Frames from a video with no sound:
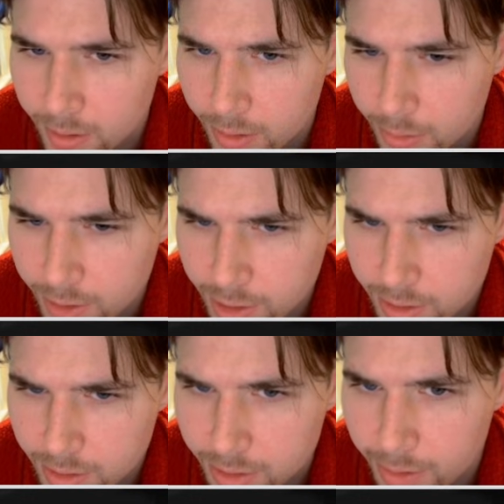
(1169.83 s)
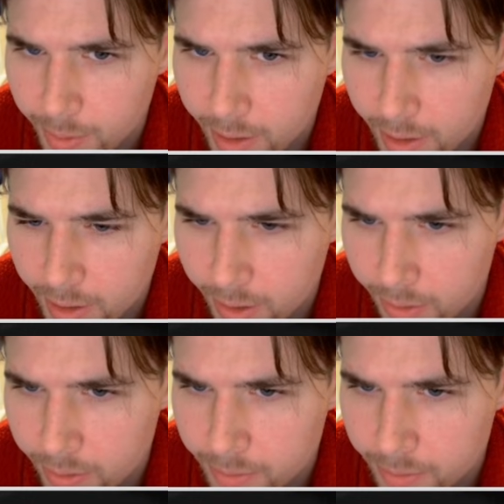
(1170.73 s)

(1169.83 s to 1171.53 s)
The question is, do I care?